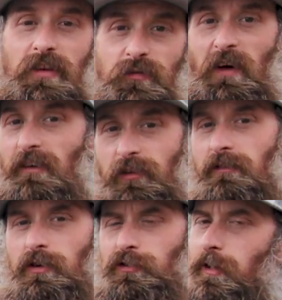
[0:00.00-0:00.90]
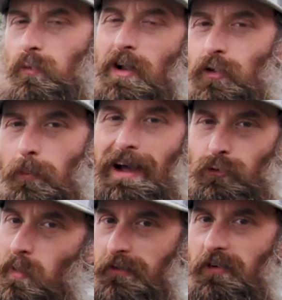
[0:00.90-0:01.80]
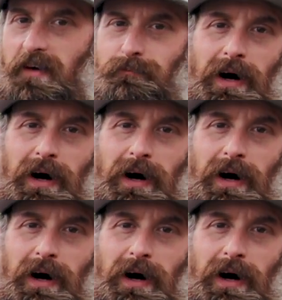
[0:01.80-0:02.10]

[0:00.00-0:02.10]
this valve cover is gonna run you about 25